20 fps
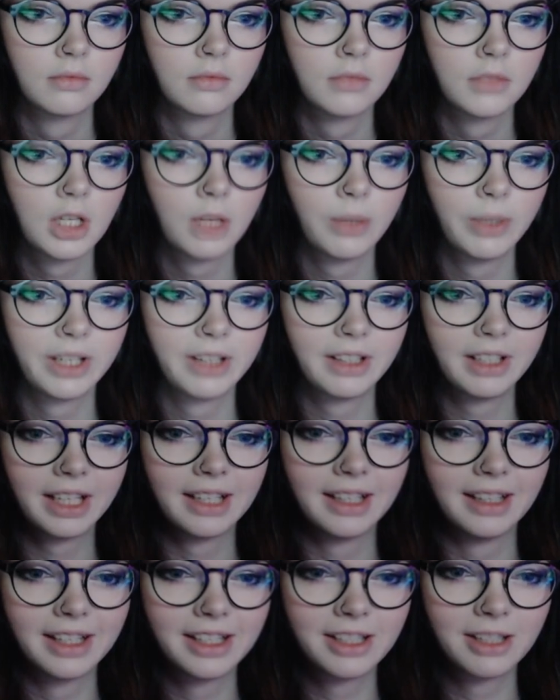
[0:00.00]
Are we gonna
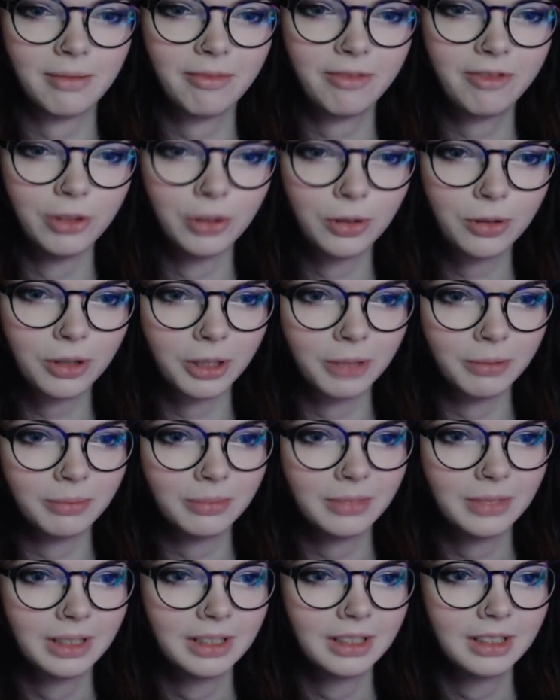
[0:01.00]
get like some
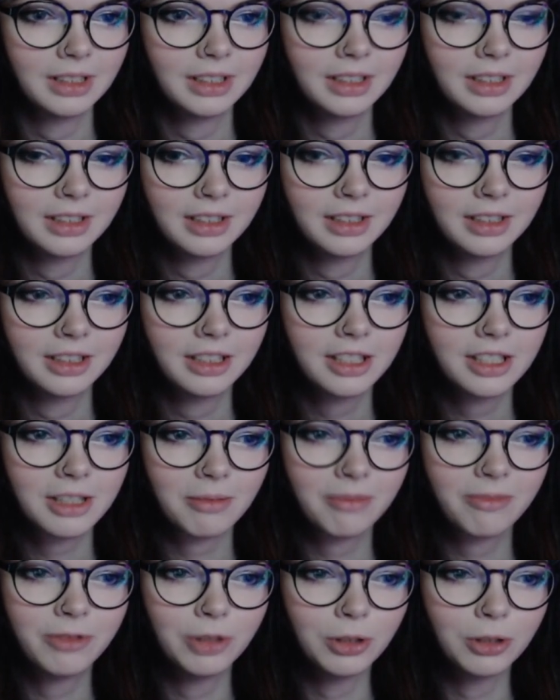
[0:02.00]
fulcrum
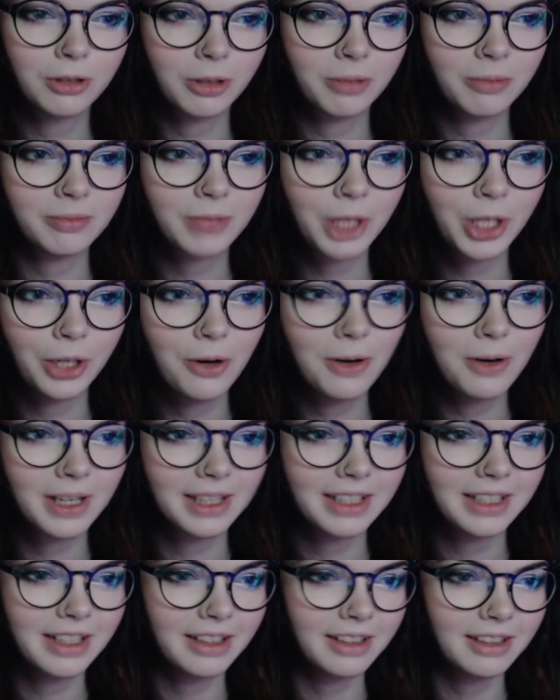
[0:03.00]
code
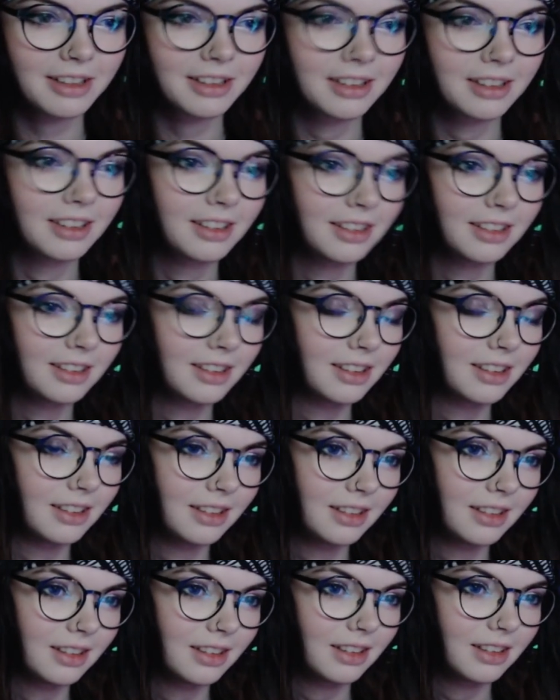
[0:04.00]
in here?
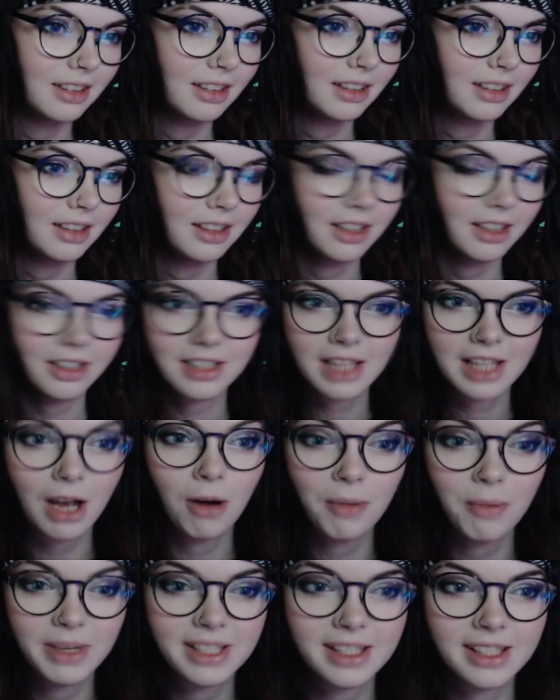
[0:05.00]
Cause
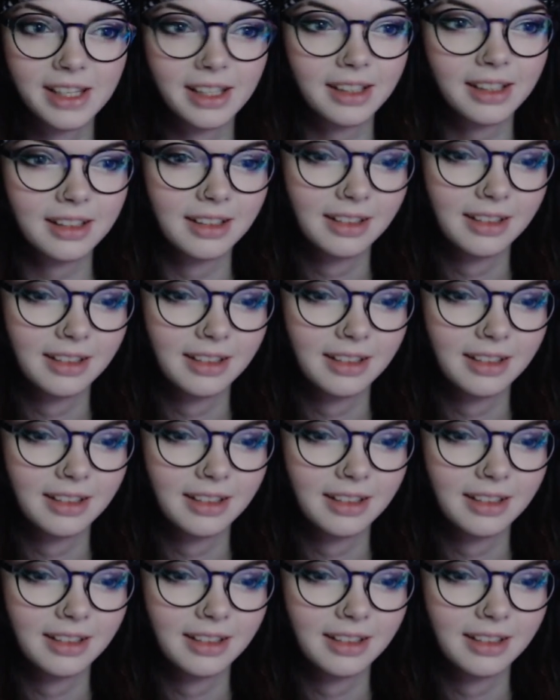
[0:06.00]
that'll be sick.